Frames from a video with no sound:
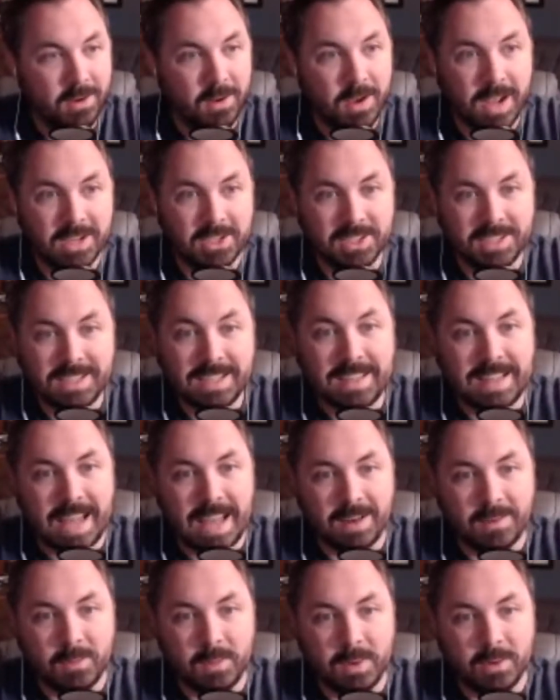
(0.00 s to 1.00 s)
actually did
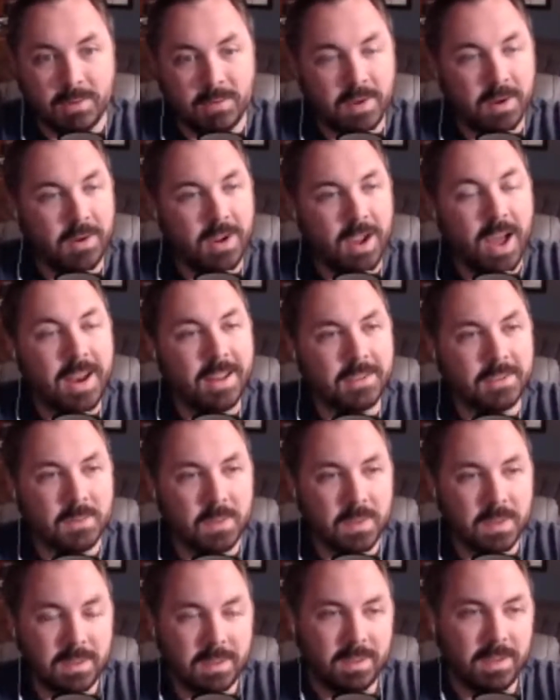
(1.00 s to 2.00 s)
that, and we were very
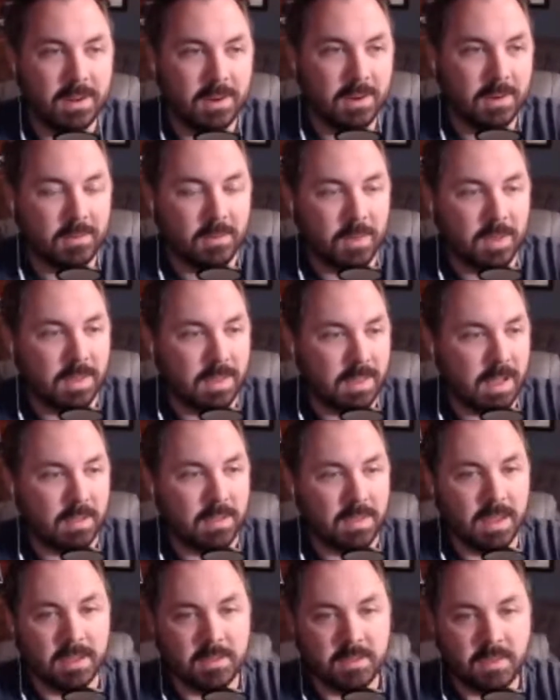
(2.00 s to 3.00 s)
honest with
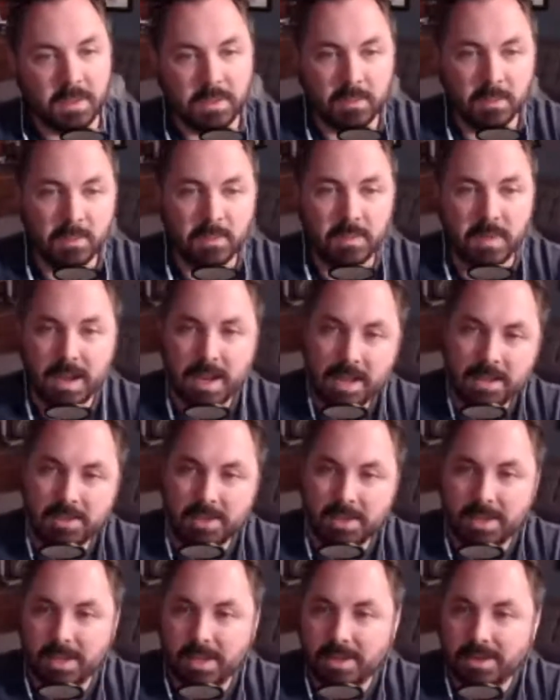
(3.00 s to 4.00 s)
how things fell through
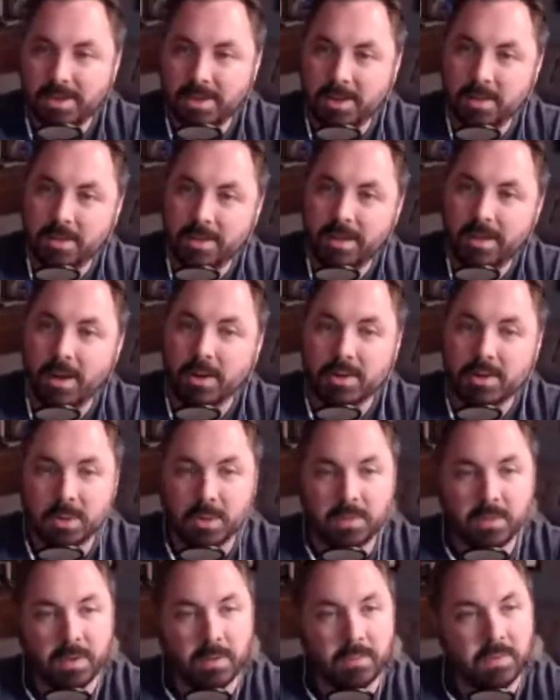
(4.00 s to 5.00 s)
financially, and our
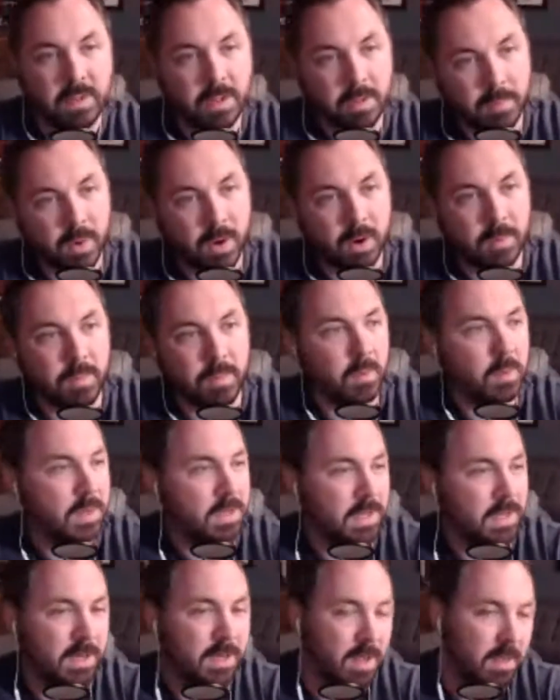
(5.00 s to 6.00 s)
short film fell apart, but
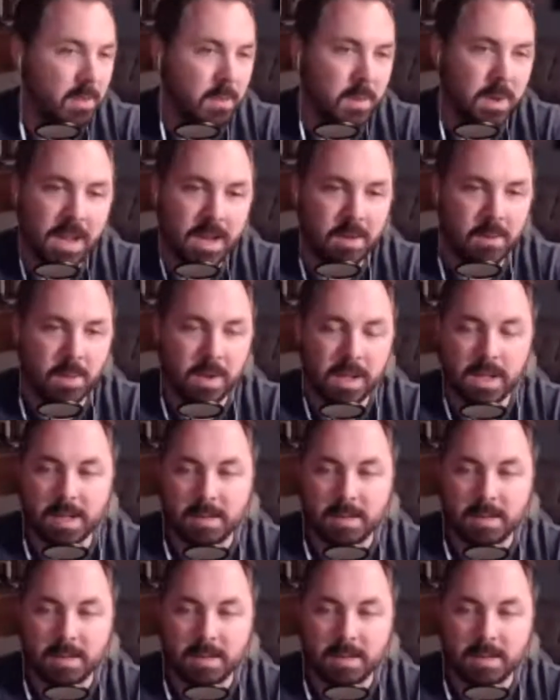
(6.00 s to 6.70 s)
we did another one anyway.